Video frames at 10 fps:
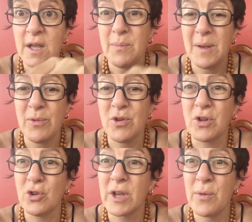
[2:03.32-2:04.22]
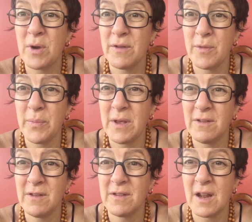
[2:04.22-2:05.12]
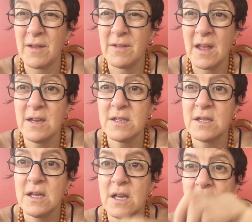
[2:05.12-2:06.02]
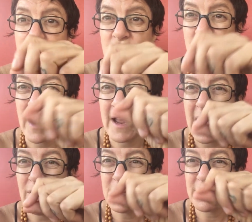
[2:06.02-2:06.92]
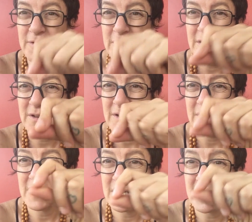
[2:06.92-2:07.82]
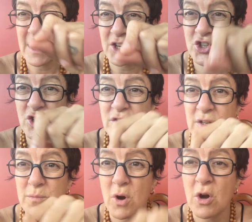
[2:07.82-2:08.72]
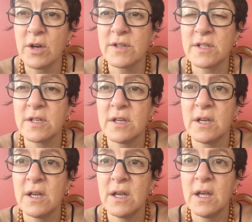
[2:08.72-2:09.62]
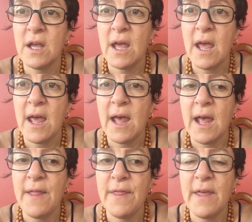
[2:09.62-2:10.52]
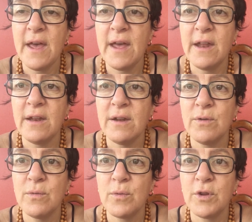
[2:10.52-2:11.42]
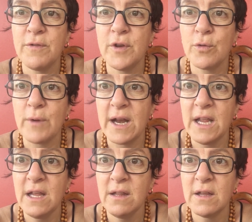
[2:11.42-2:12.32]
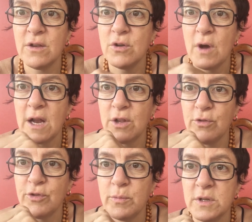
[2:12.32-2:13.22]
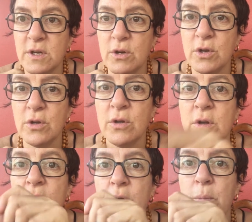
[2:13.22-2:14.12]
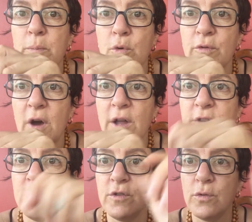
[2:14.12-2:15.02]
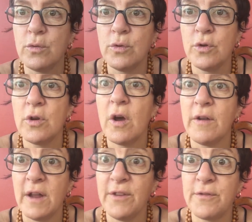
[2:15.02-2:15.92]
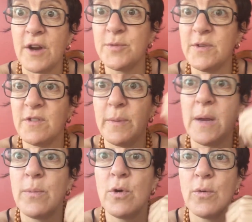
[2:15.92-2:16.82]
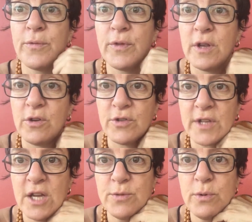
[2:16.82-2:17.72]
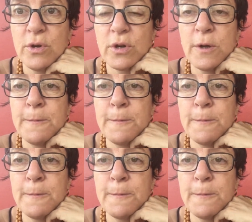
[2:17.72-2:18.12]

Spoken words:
Maybe you can look at one of the pieces that I sent and try out different textures and marks. And then when you feel ready, that you know how to use your material, move on to a nice fresh piece of paper, hopefully in your sketchbook.